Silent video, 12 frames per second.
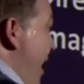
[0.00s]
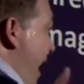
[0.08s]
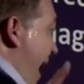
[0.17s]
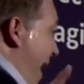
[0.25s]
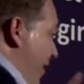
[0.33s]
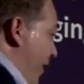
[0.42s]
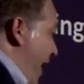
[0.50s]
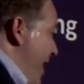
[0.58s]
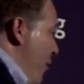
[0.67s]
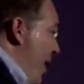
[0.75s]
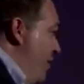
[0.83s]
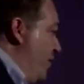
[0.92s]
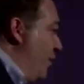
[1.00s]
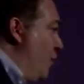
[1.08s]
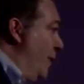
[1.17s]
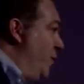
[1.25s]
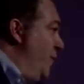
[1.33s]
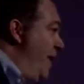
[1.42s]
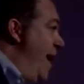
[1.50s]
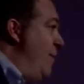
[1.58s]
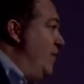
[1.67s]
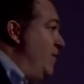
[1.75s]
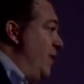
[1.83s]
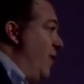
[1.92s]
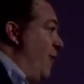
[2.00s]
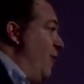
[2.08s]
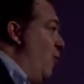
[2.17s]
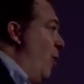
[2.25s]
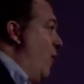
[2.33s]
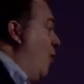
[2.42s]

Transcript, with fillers: and the light waves that are going through the atmosphere wiggle